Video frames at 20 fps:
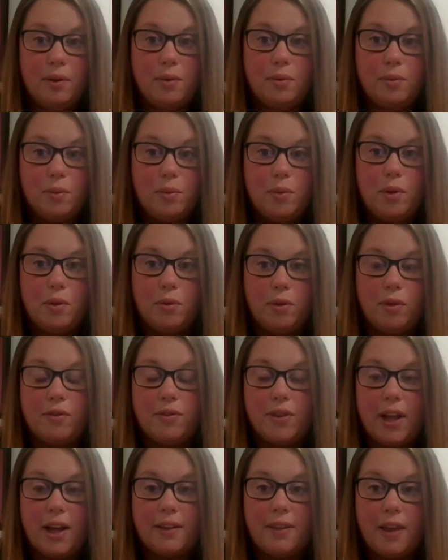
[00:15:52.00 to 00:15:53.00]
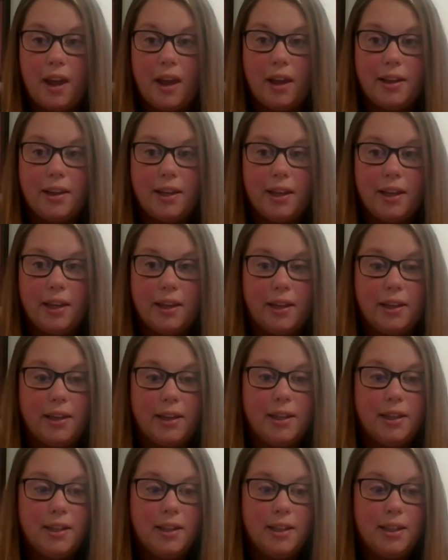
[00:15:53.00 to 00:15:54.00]
will reflect that. And
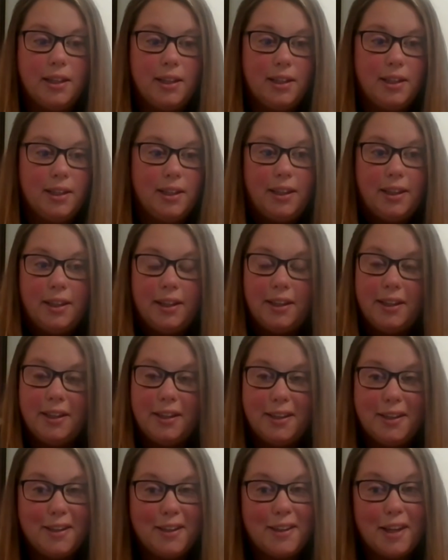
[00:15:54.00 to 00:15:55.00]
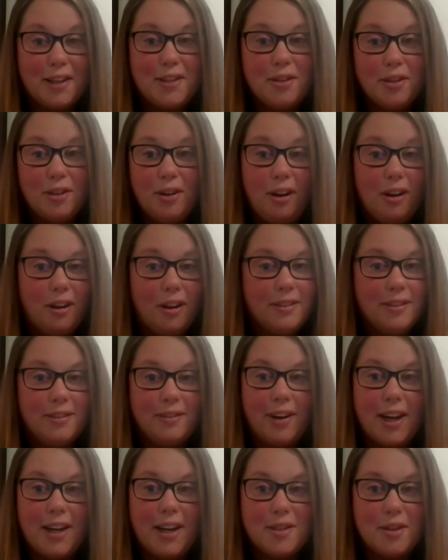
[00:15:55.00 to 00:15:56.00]
that's our goal, right?